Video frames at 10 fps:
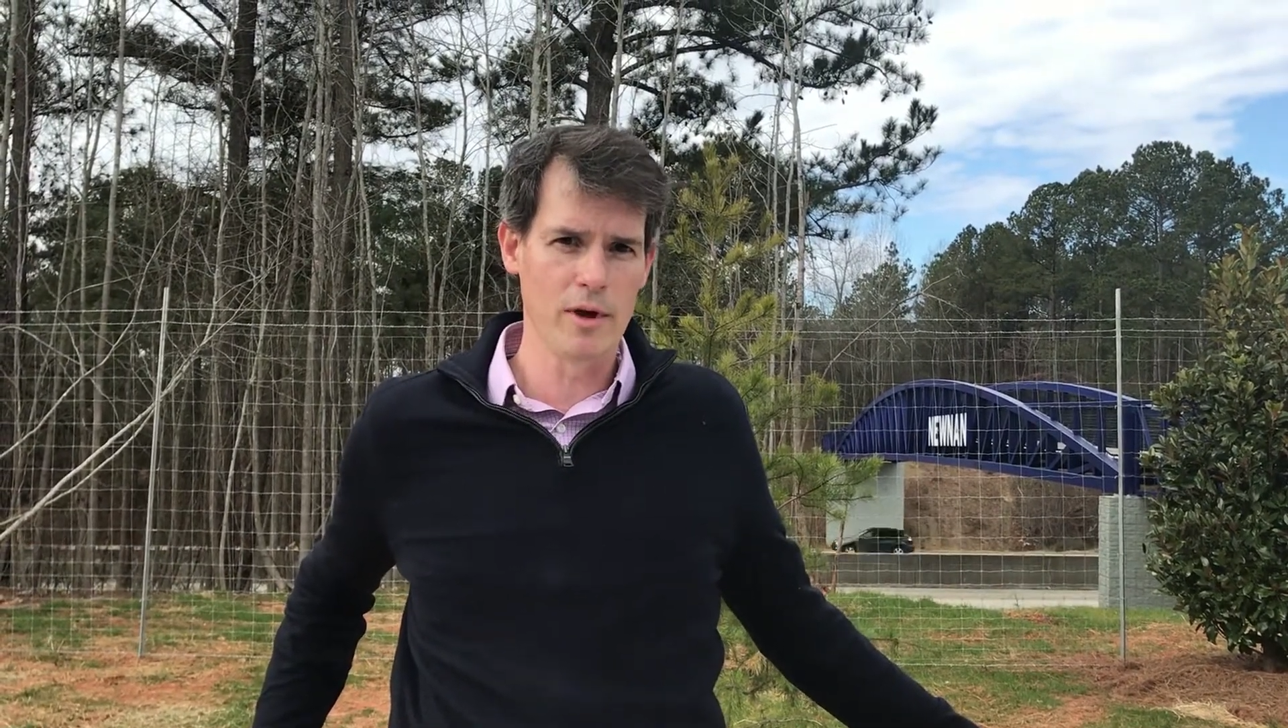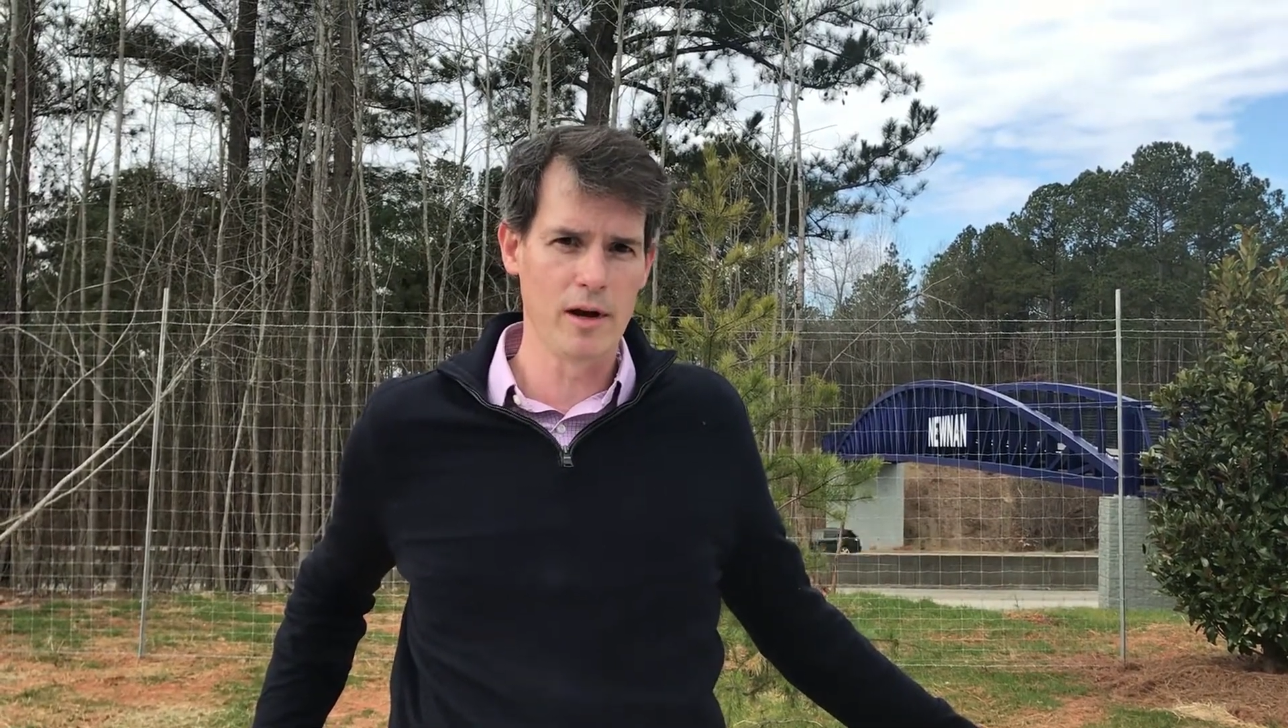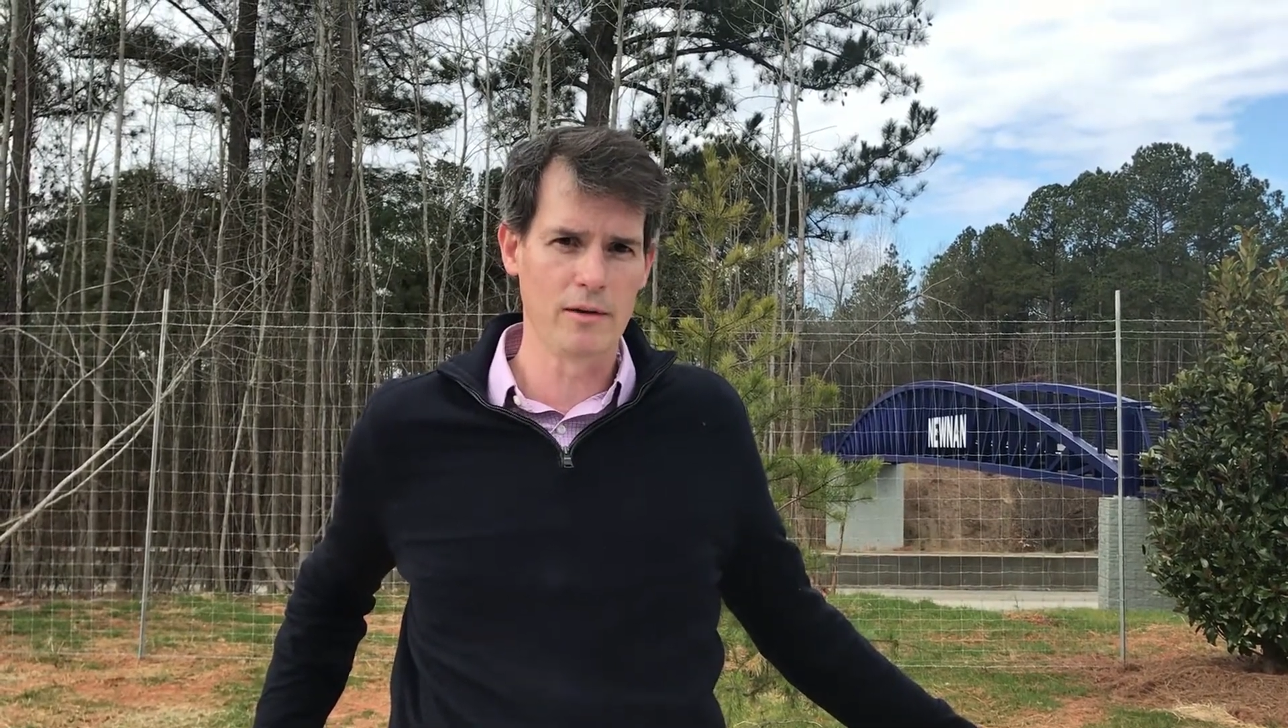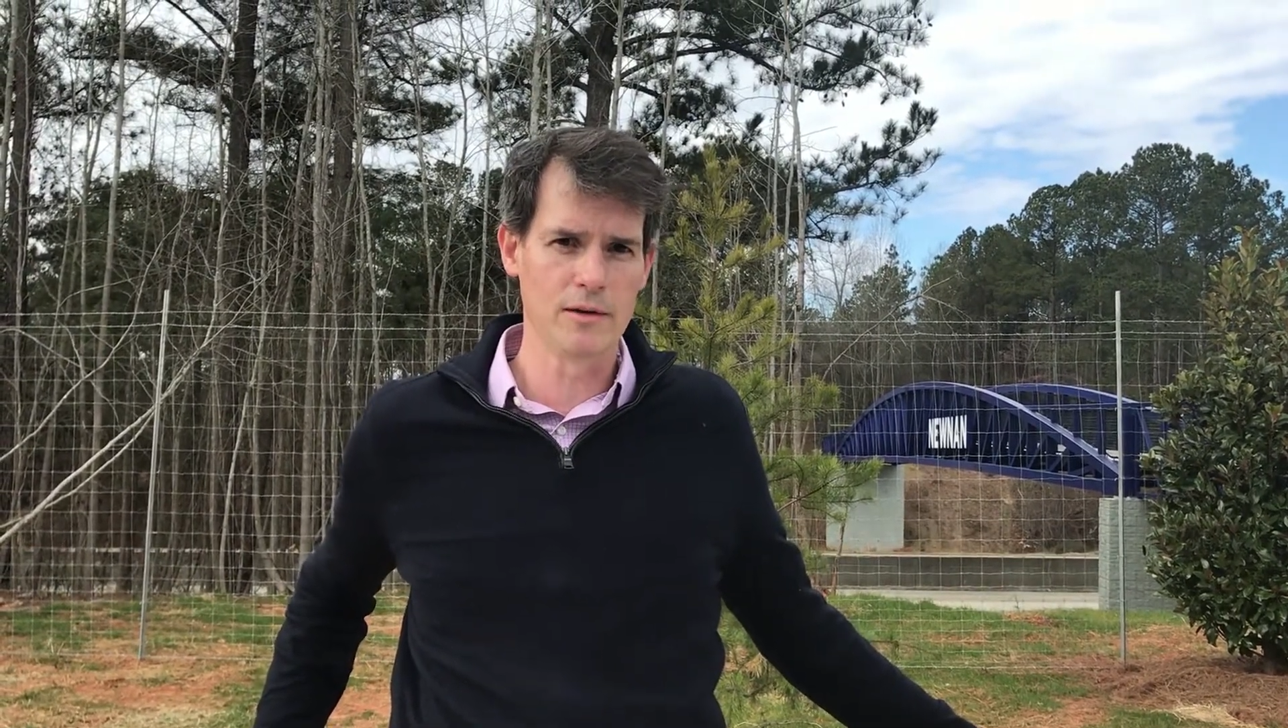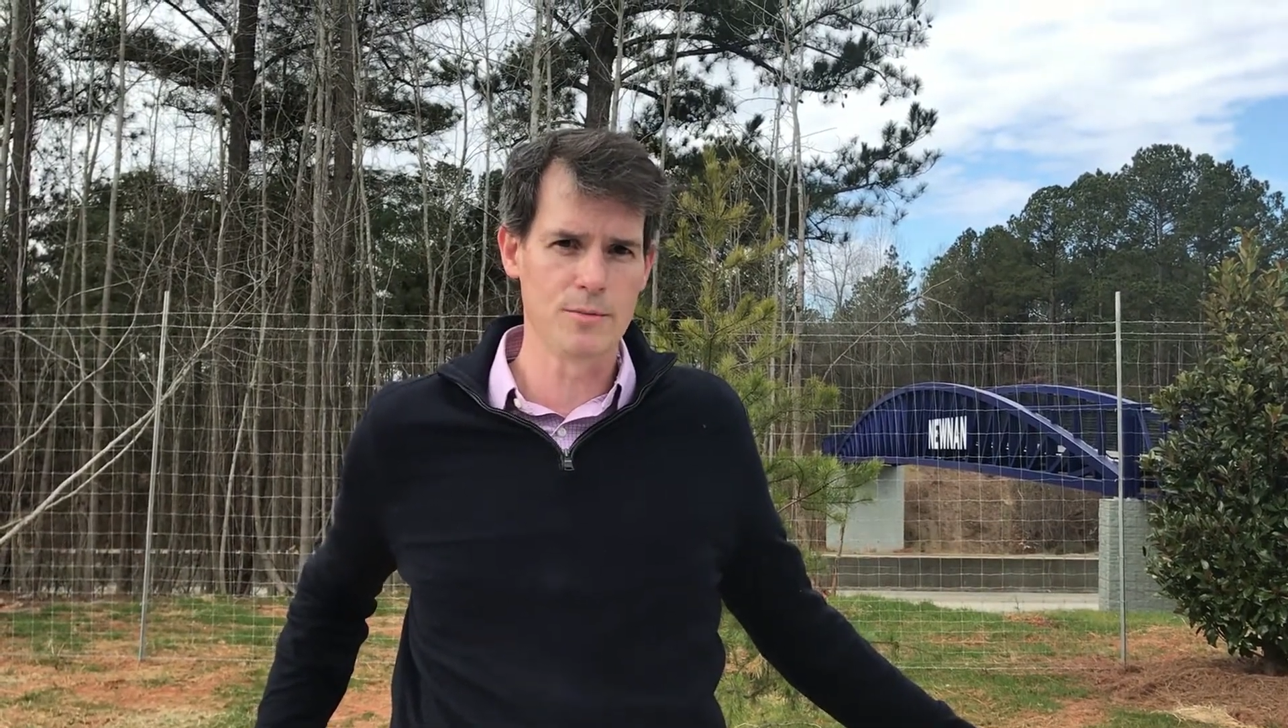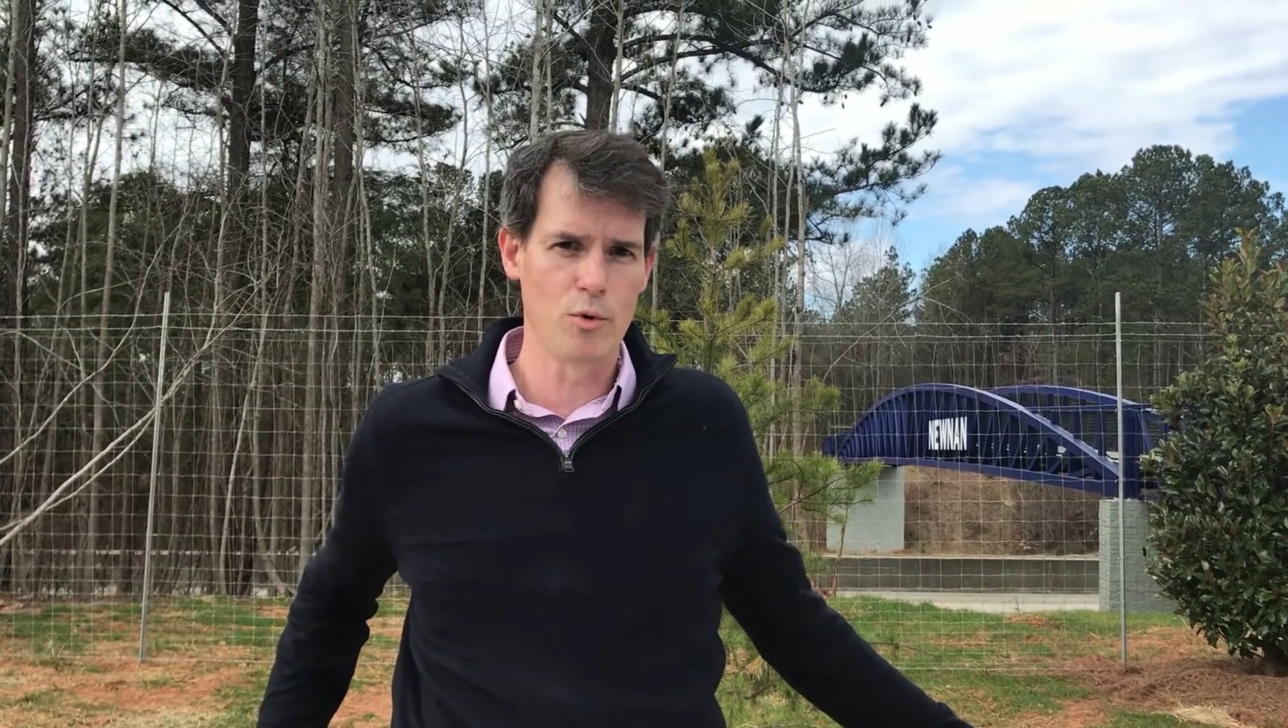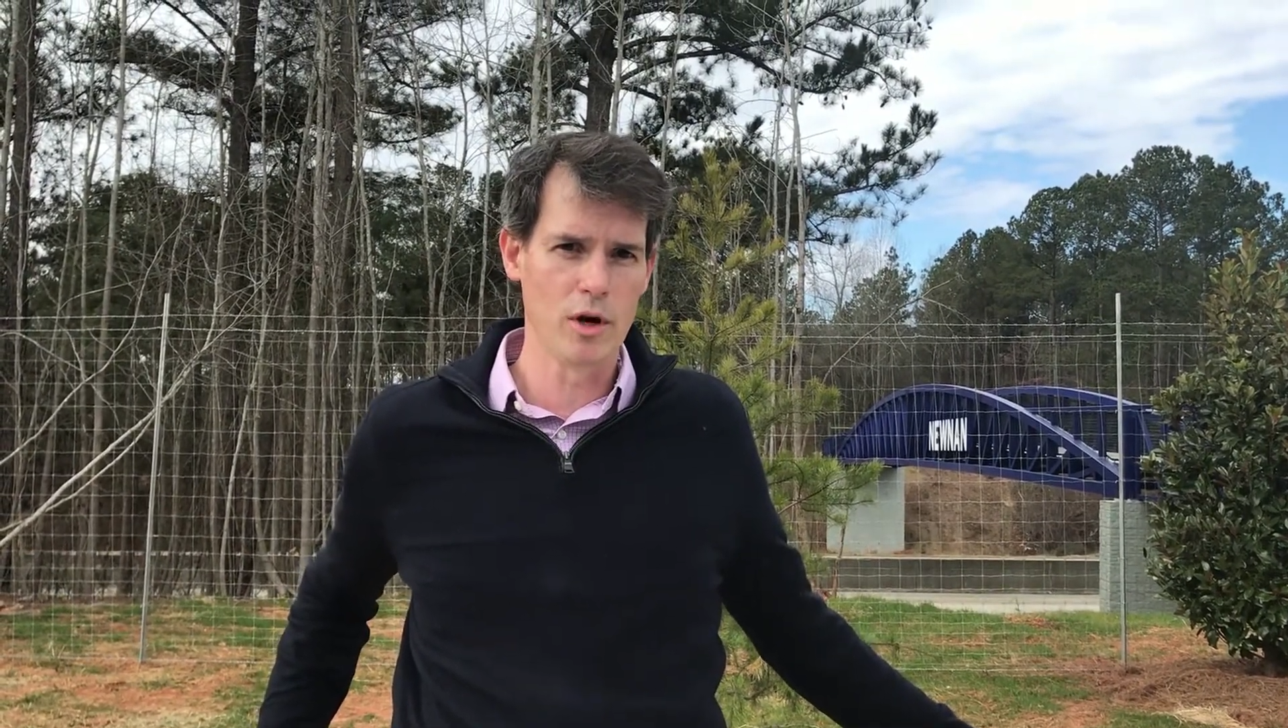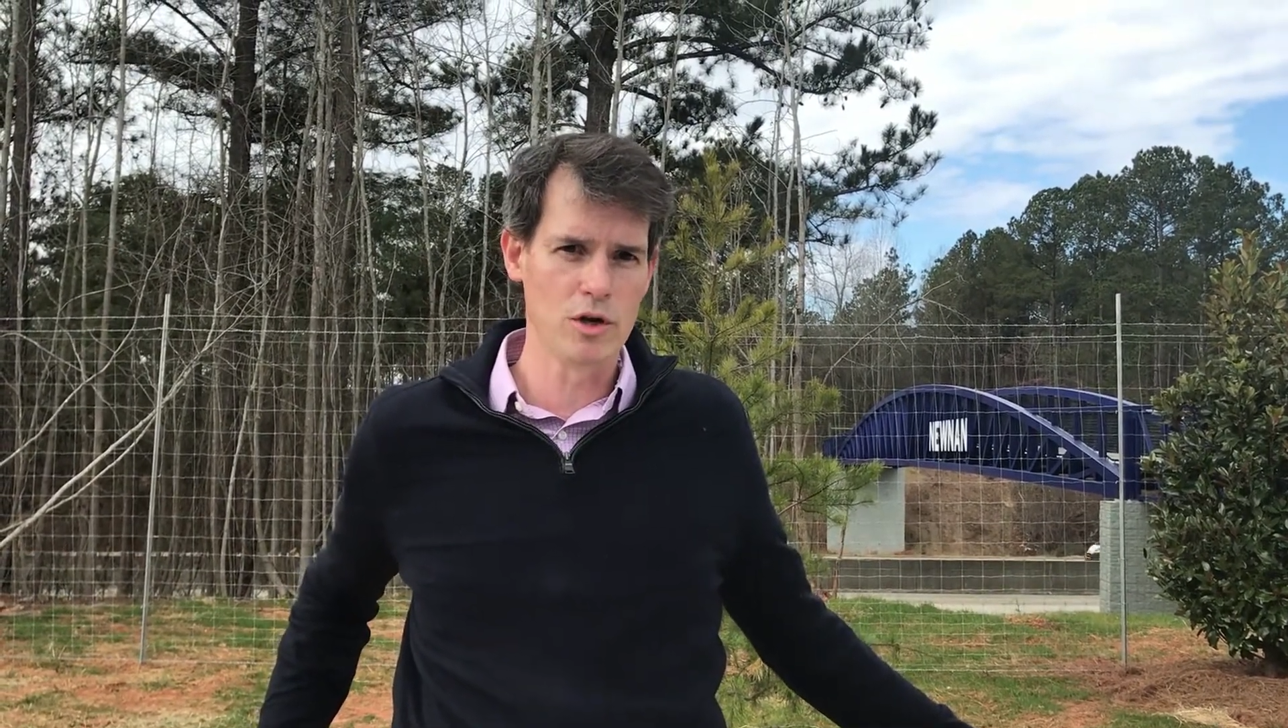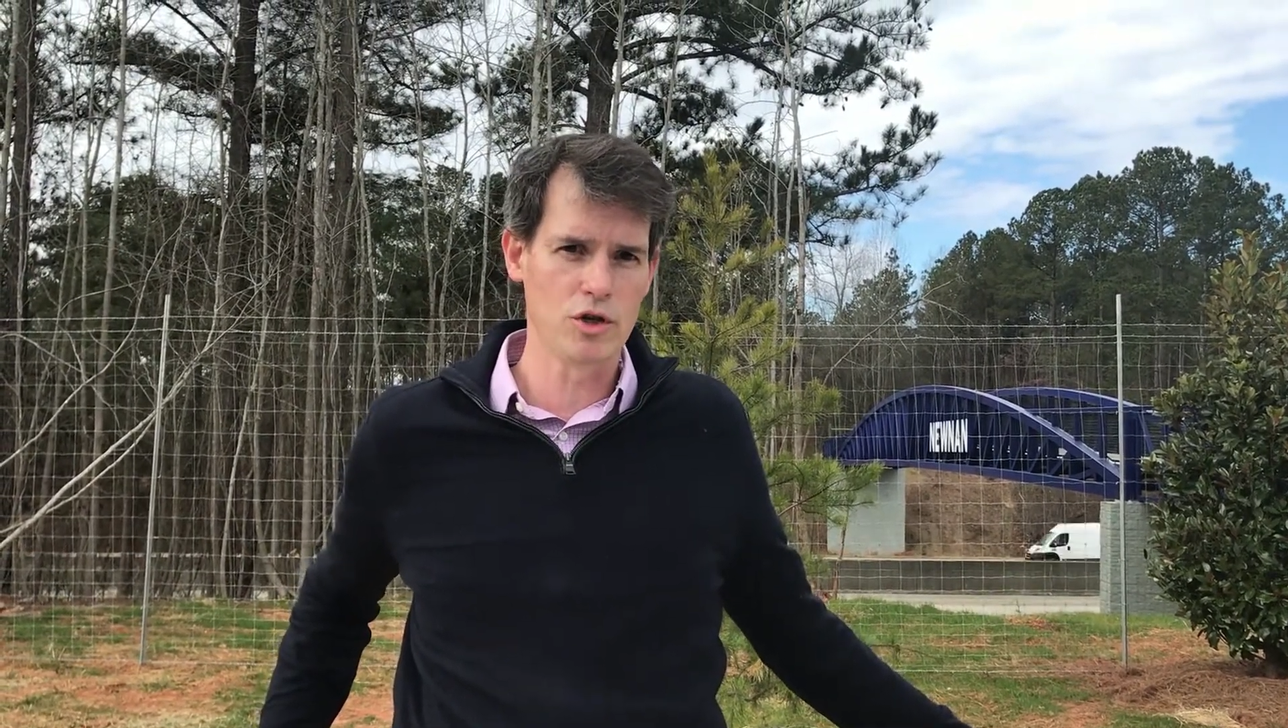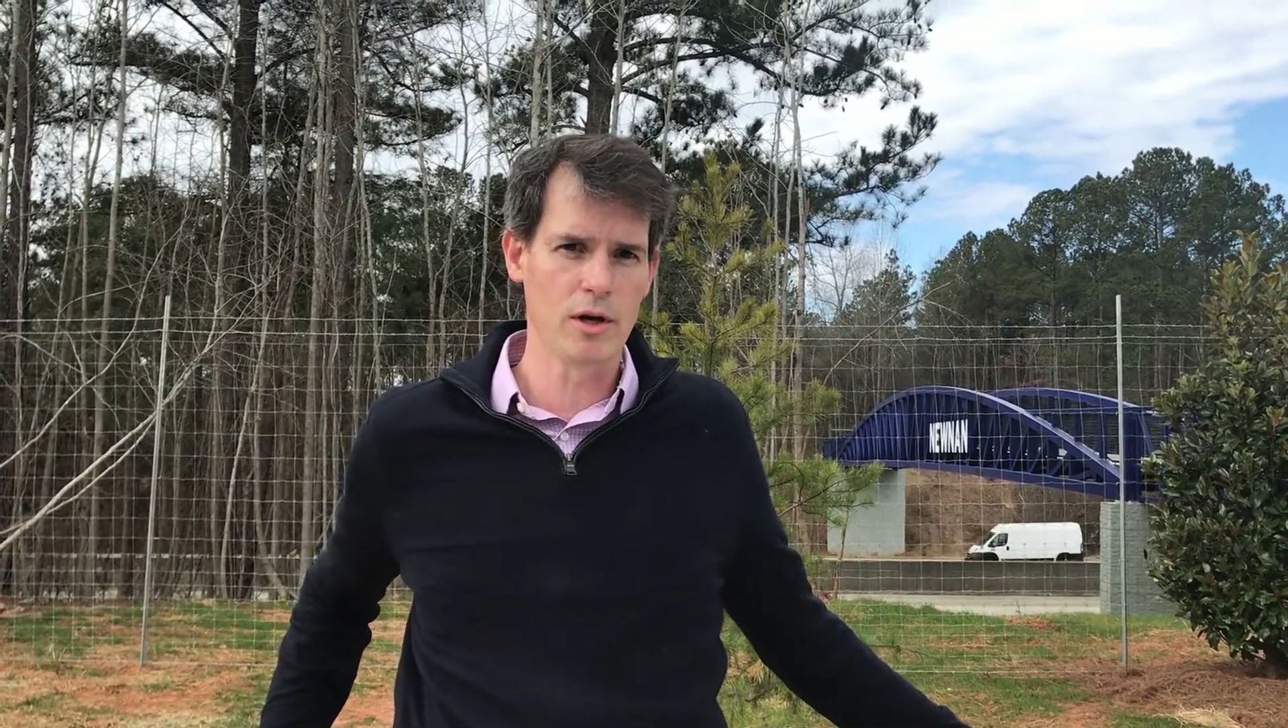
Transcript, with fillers: getting this bridge